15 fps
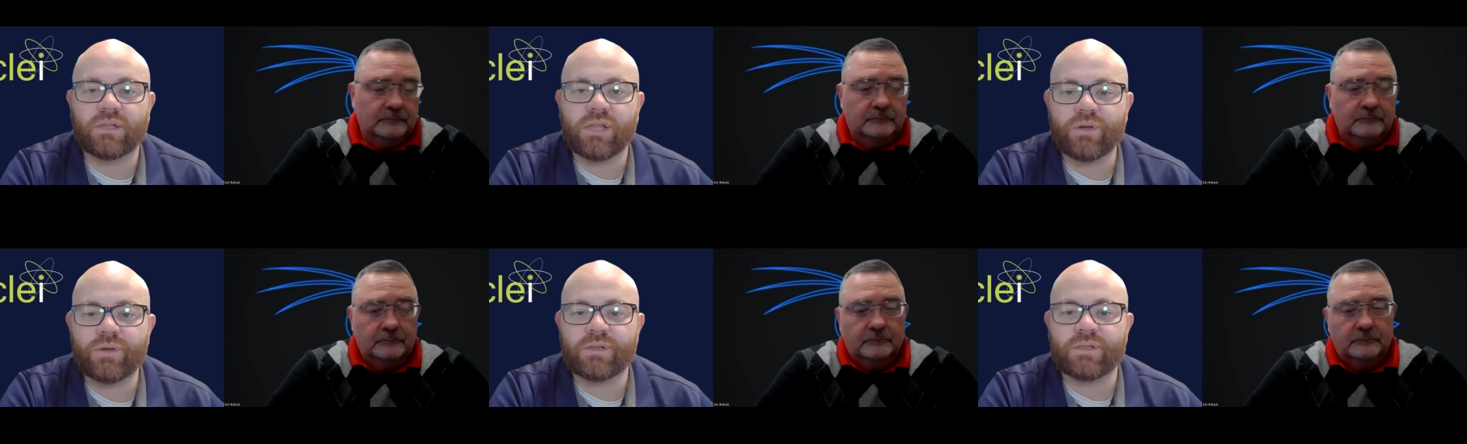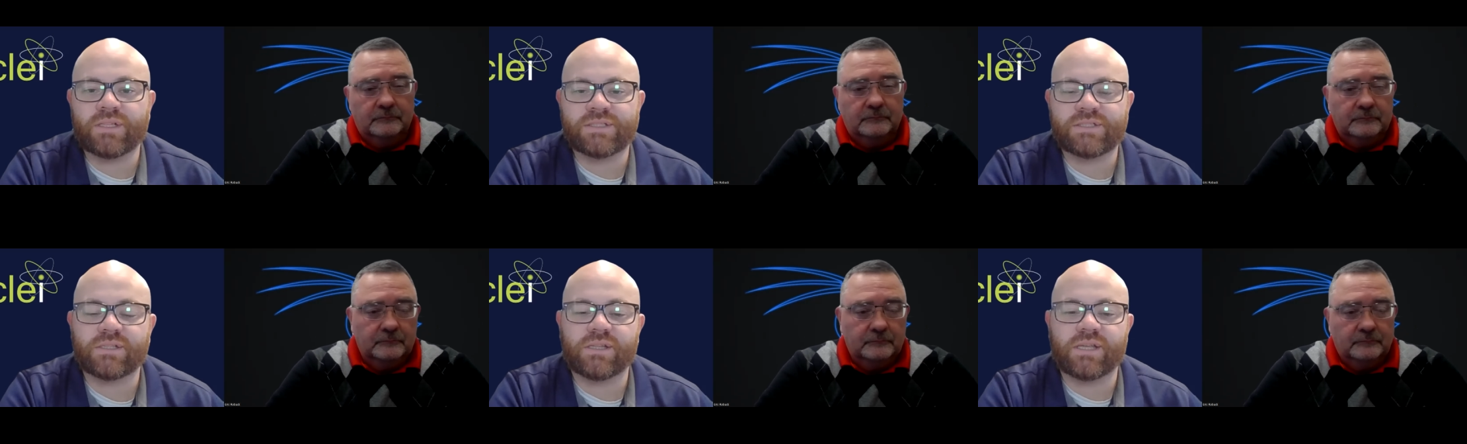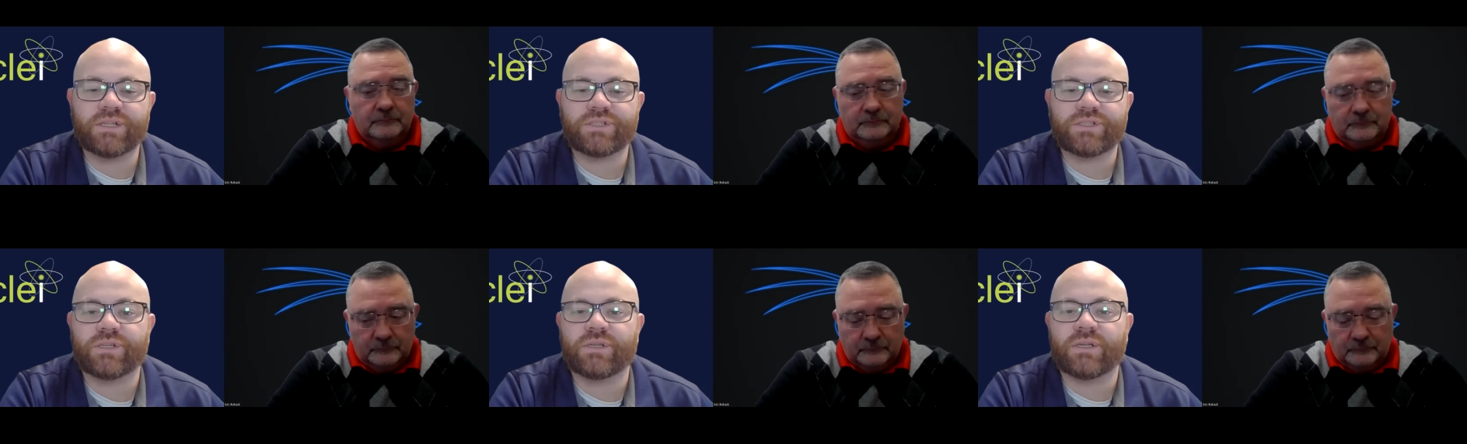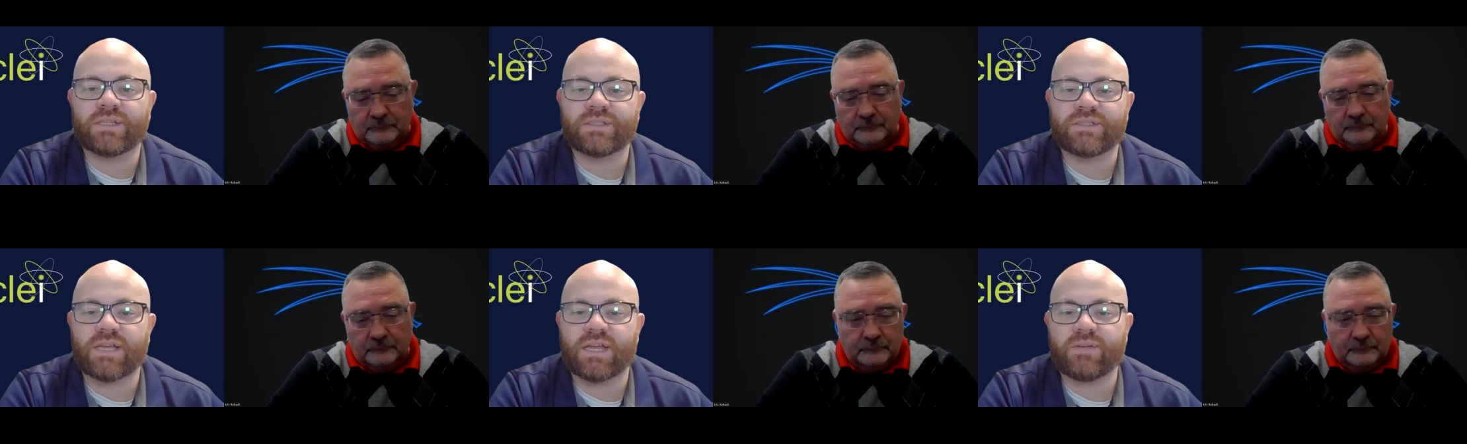Speaker 1: a local installation
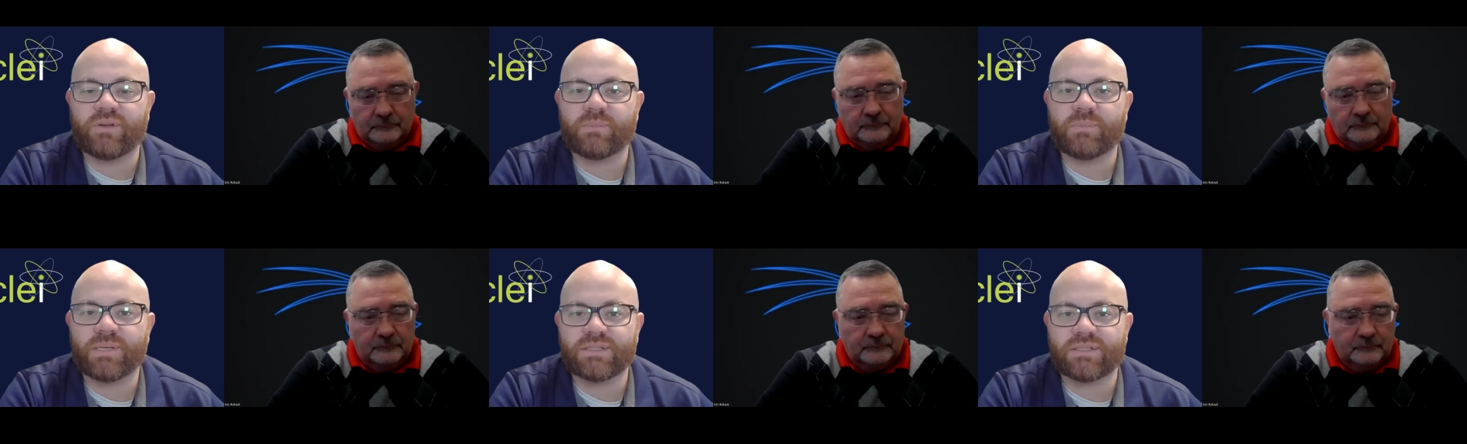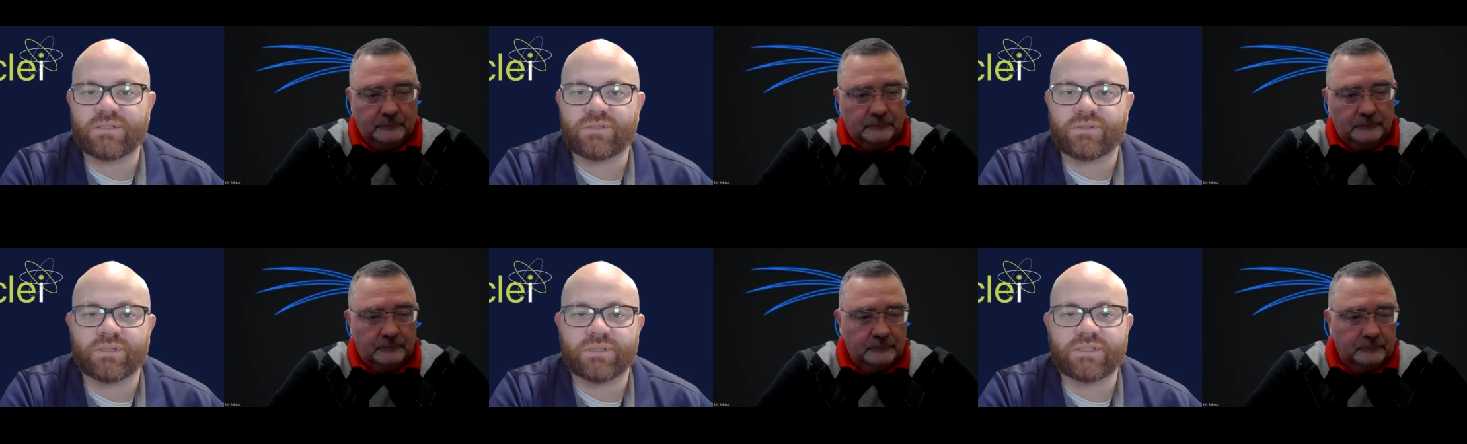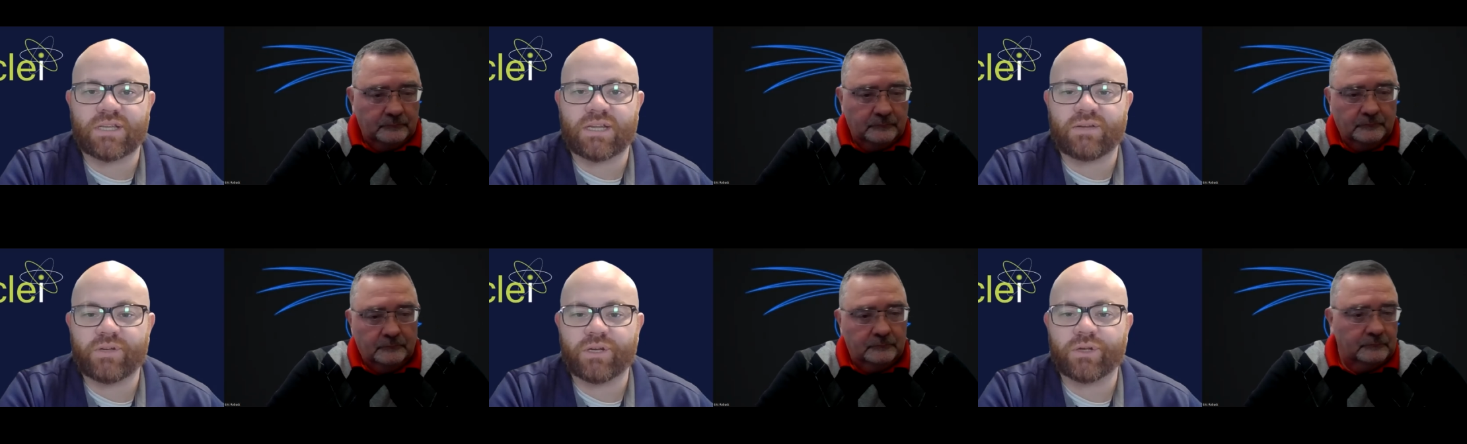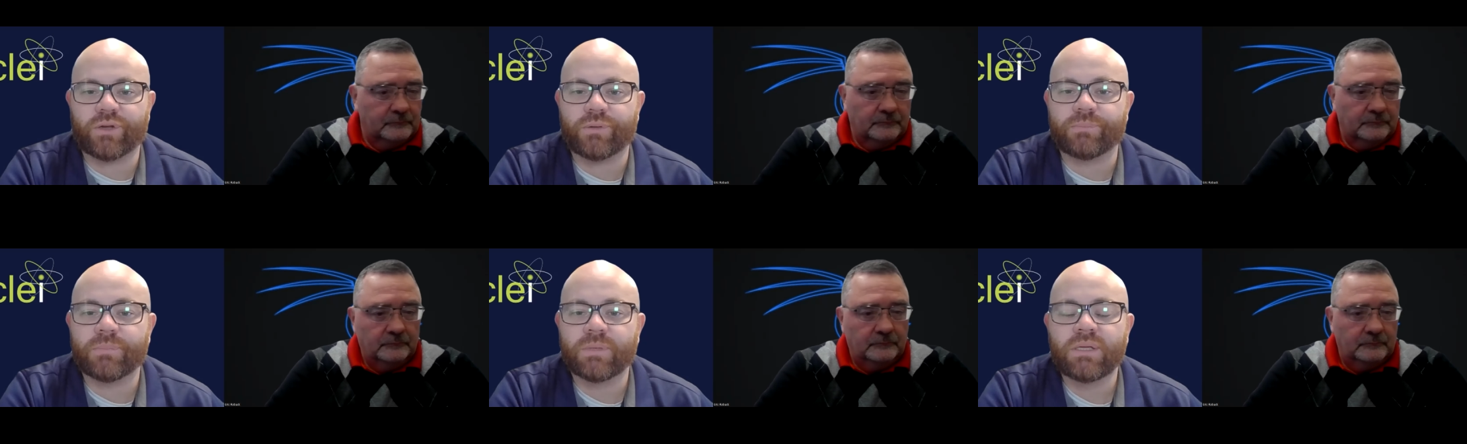inside of your business or inside of your
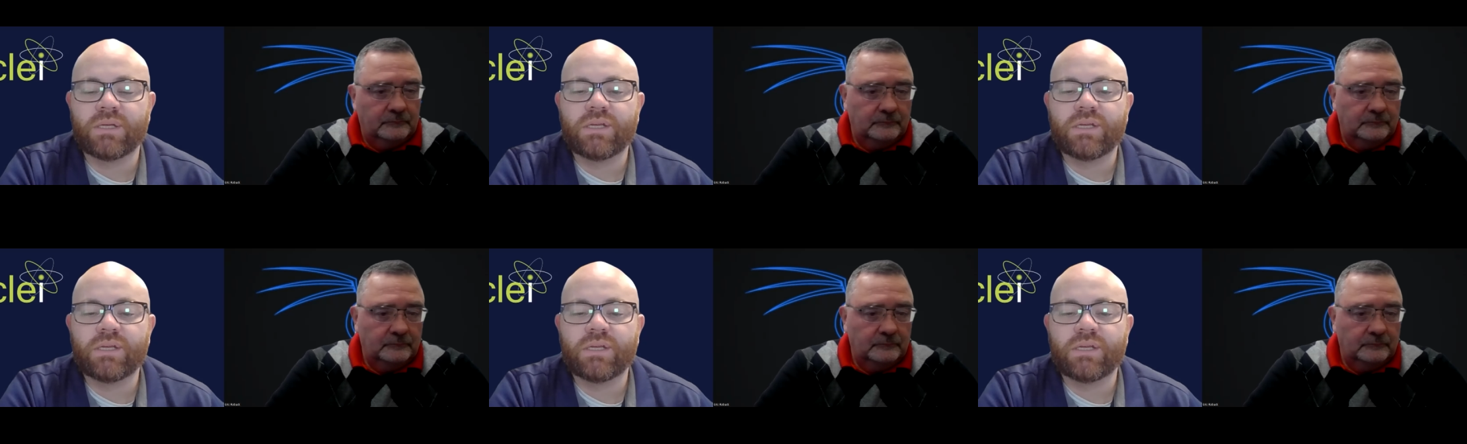home,